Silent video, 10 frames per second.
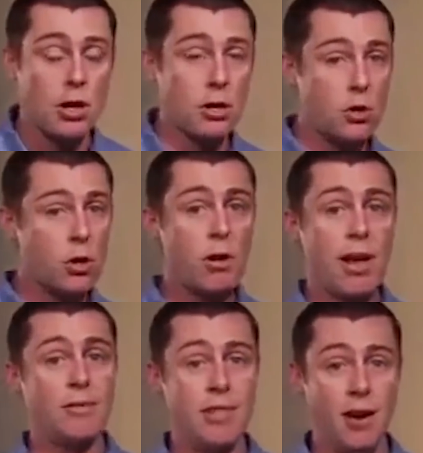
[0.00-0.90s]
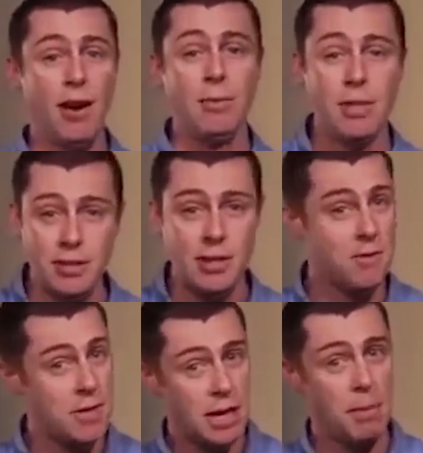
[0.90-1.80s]
Now, you don't have time to
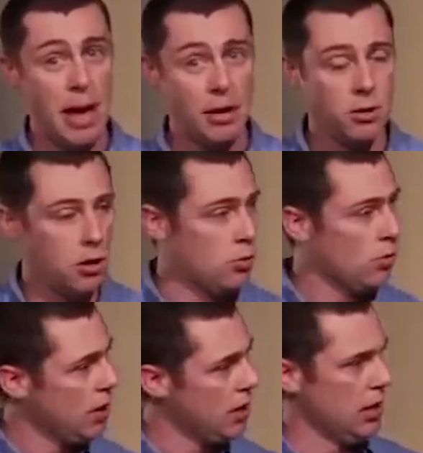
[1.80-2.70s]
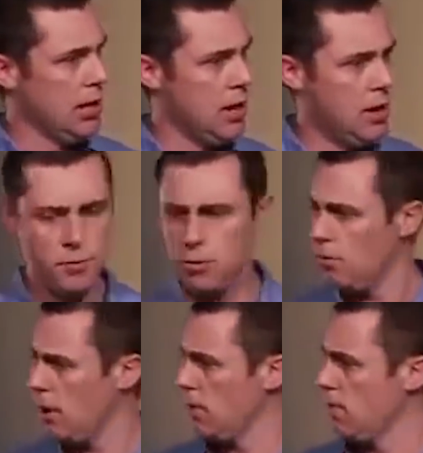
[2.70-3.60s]
sit and think about it. You know, do I run to the left? Do
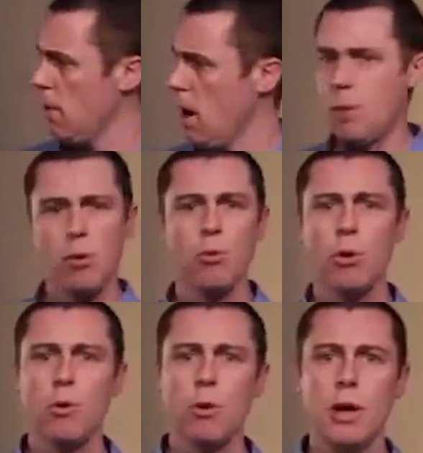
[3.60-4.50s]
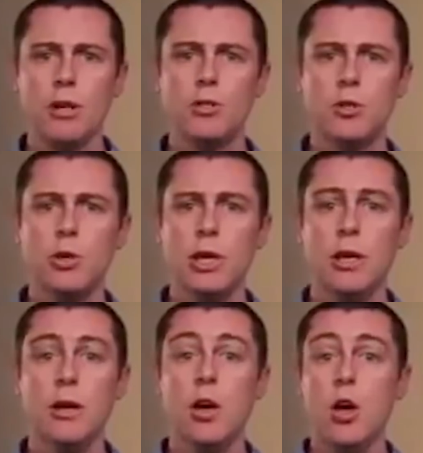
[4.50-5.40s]
I run to the right? What am I going to do
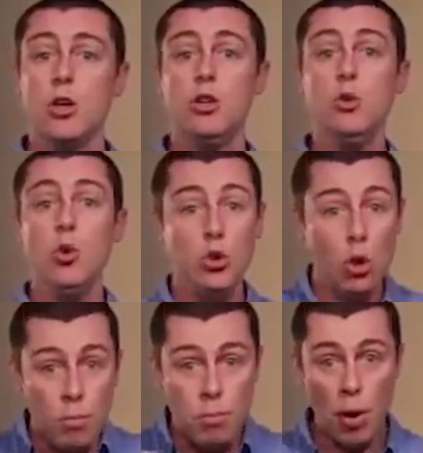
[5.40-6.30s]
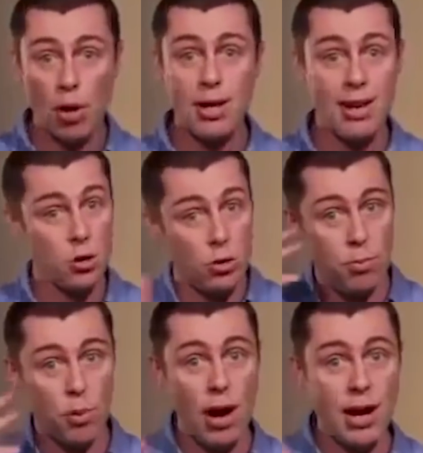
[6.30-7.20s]
here? Your body and your
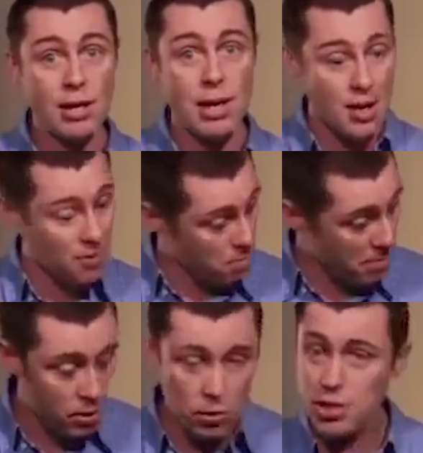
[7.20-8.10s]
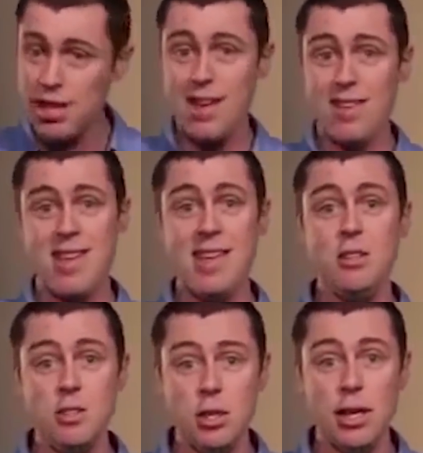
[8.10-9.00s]
brain meld together
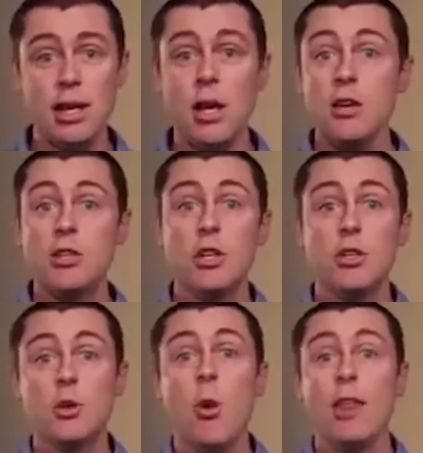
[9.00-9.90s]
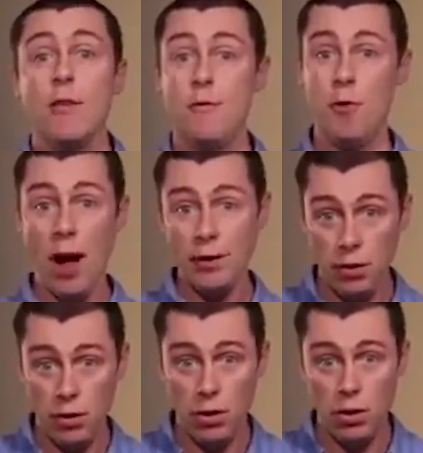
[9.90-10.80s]
instantly to either fight